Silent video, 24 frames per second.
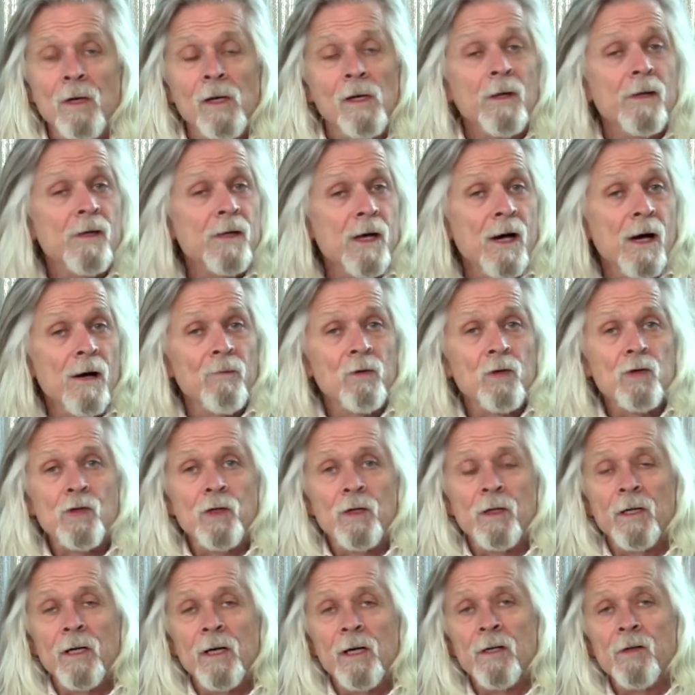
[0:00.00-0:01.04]
The average
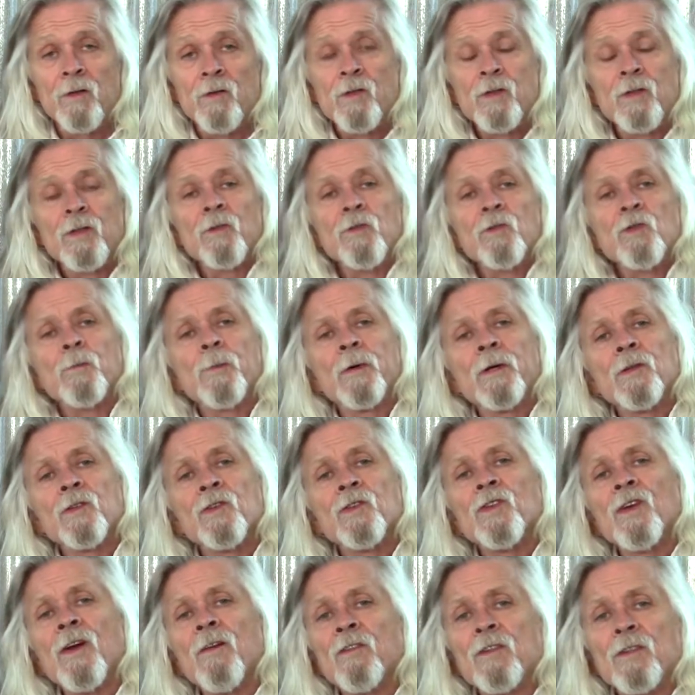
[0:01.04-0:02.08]
Canadian still spends
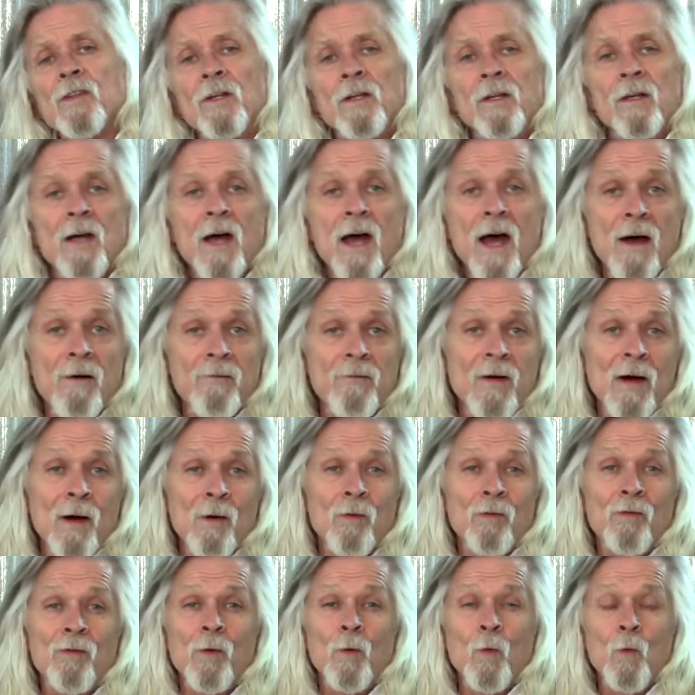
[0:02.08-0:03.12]
17.5
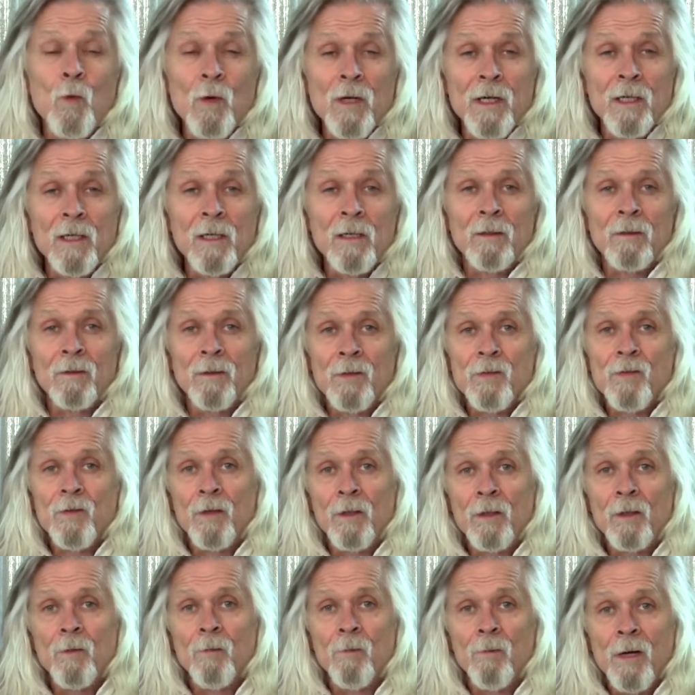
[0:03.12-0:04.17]
hours a week
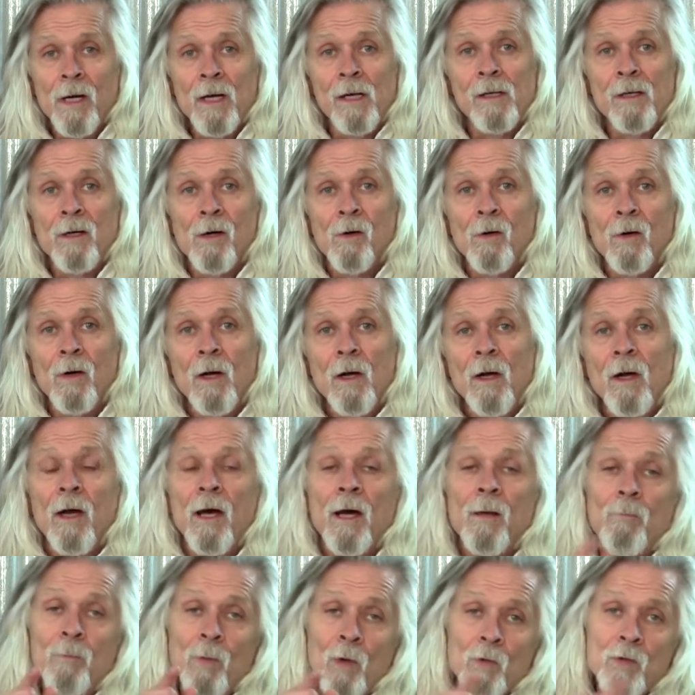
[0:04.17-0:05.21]
listening to radio,
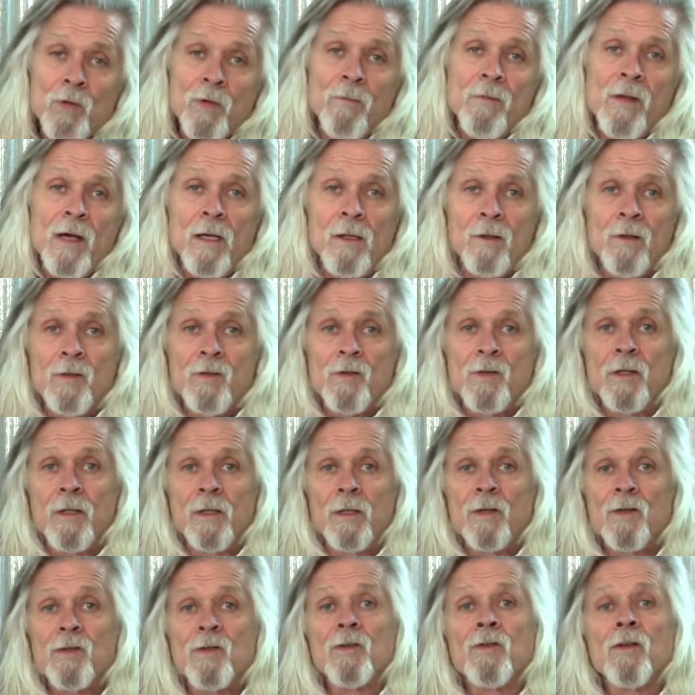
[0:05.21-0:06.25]
and most of that listening
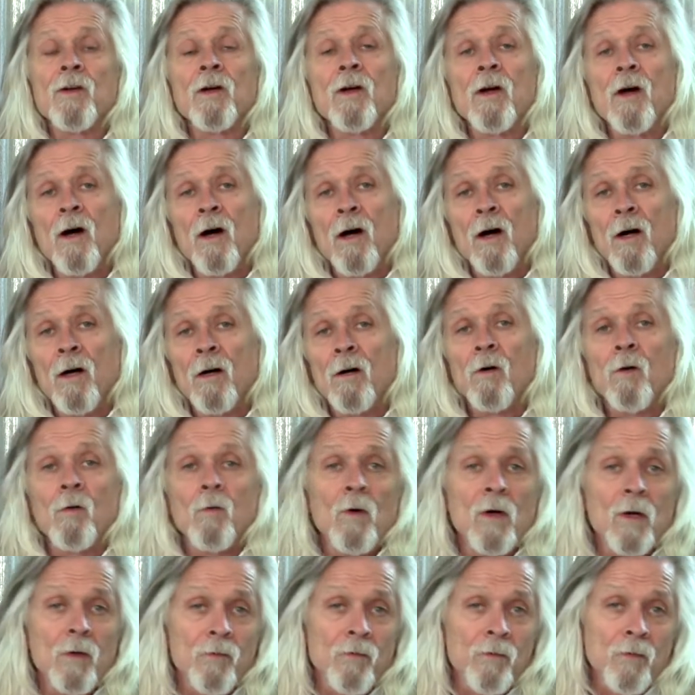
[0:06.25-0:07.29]
is in the car or
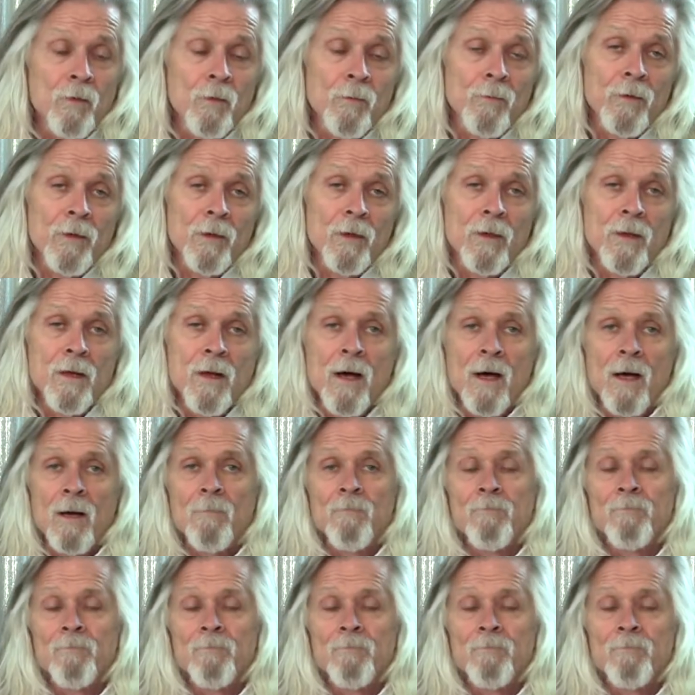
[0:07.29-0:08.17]
while surfing the net.